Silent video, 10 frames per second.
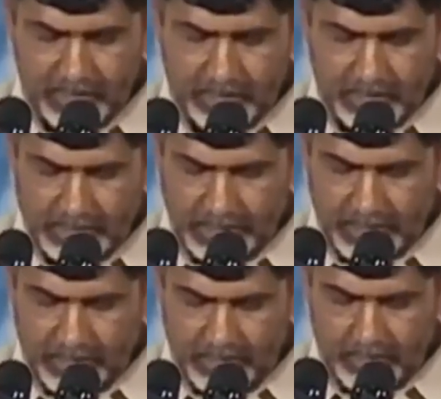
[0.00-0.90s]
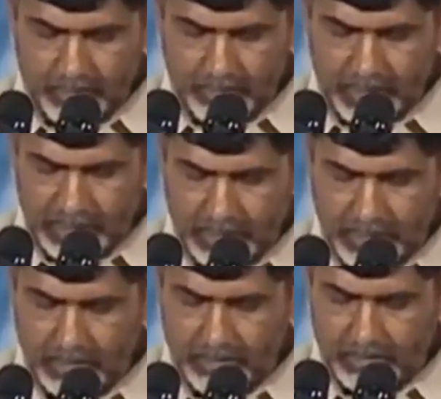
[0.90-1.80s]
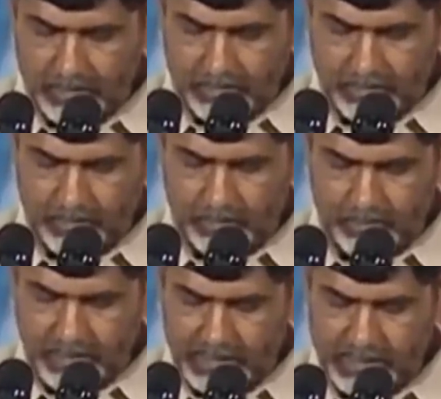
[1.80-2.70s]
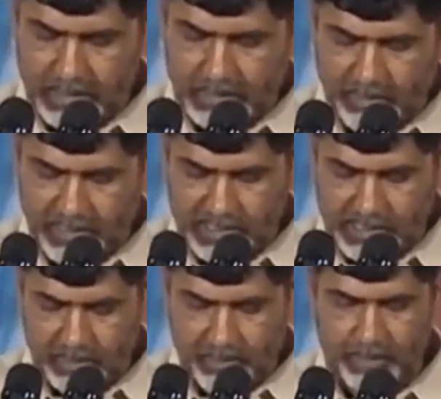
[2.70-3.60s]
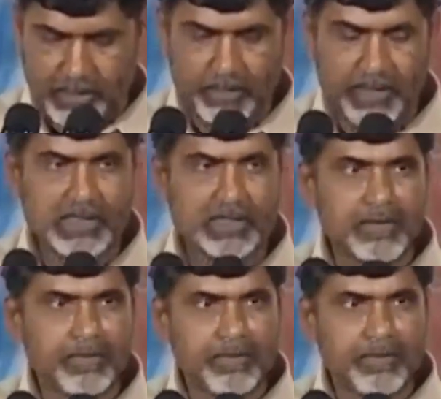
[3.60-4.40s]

Sanjay Bhatnagar, President, American Chamber of Commerce,